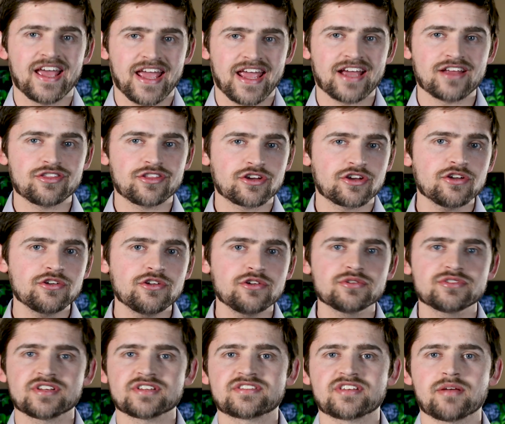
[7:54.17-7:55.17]
And the good
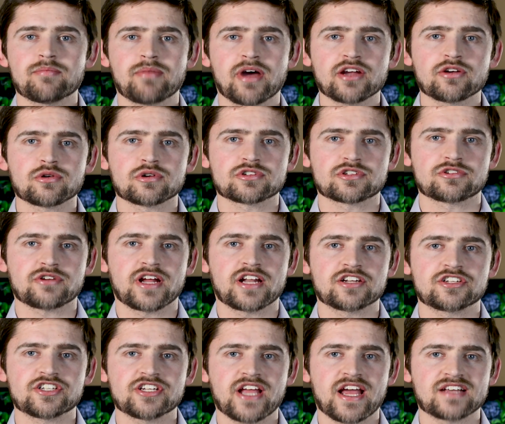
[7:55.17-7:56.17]
news is that
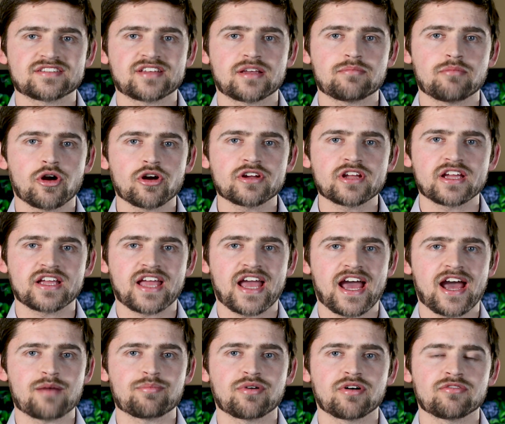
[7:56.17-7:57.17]
MicroStrategy has a market
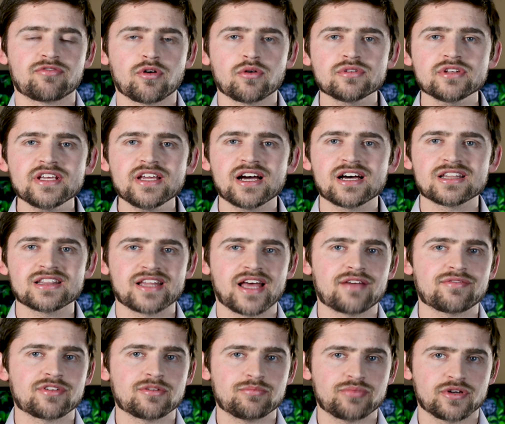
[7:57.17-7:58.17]
cap of only
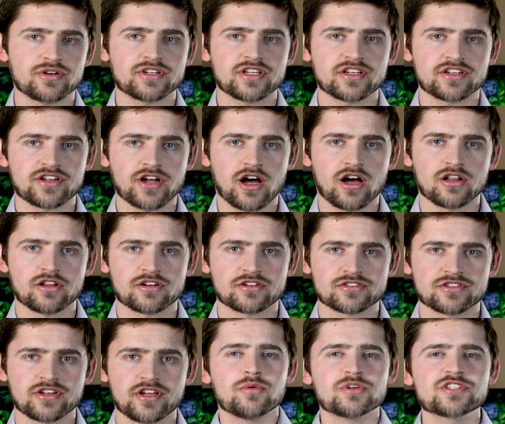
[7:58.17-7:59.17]
$11 billion,
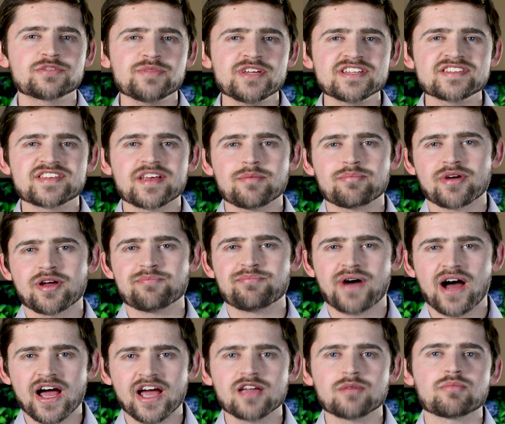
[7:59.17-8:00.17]
which means that by
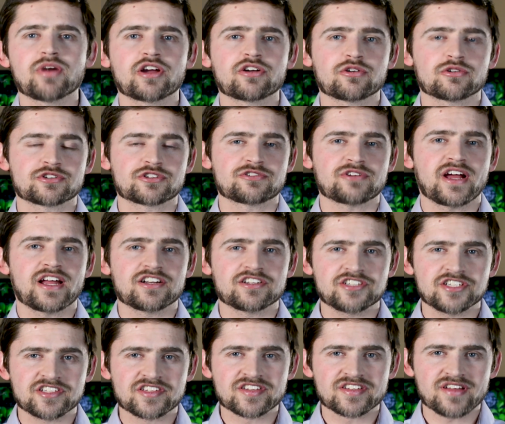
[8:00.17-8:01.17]
buying
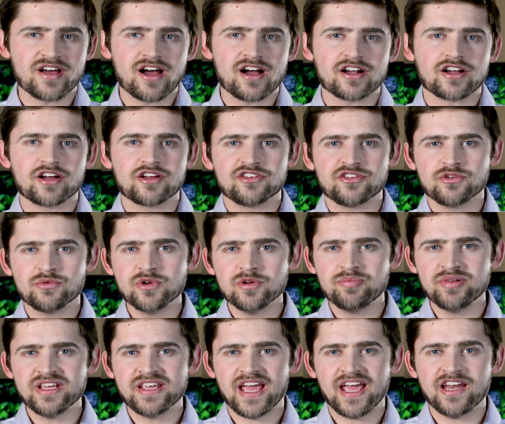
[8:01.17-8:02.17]
MicroStrategy stock, you would
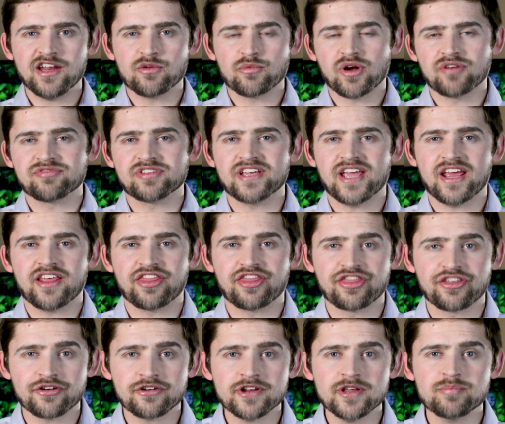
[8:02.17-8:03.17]
be gaining roughly a
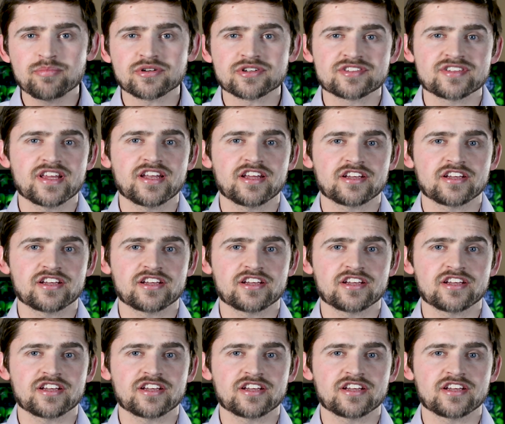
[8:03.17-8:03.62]
30%